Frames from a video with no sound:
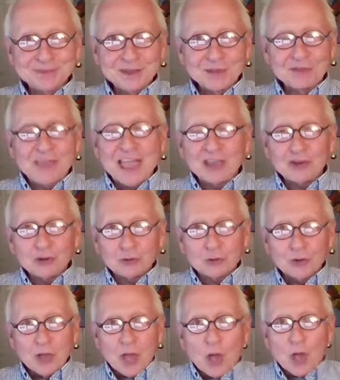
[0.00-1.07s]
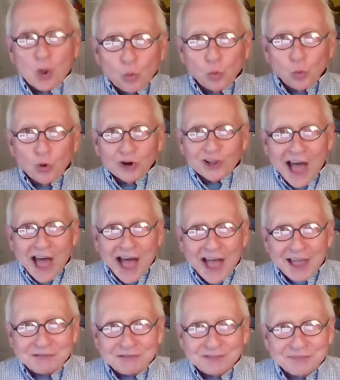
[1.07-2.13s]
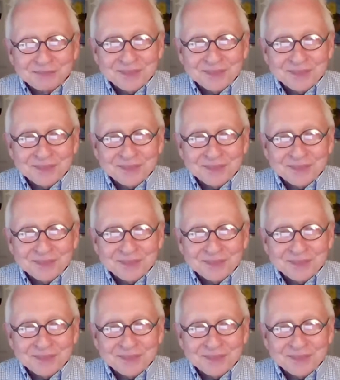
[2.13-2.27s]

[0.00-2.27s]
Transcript: Thank you. We're live.